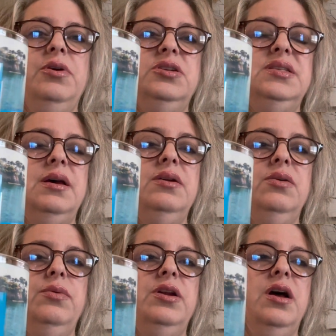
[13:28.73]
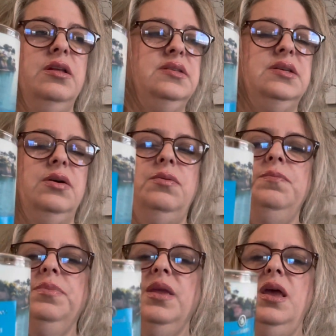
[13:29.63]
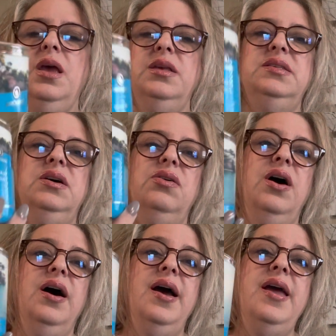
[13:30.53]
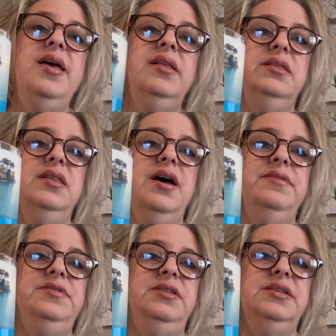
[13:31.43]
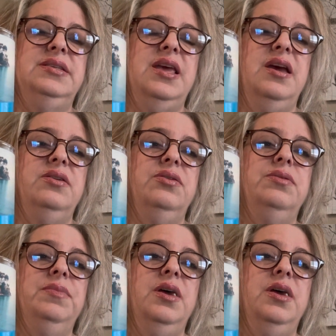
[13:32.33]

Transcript: sandalwood also. So I loved this candle.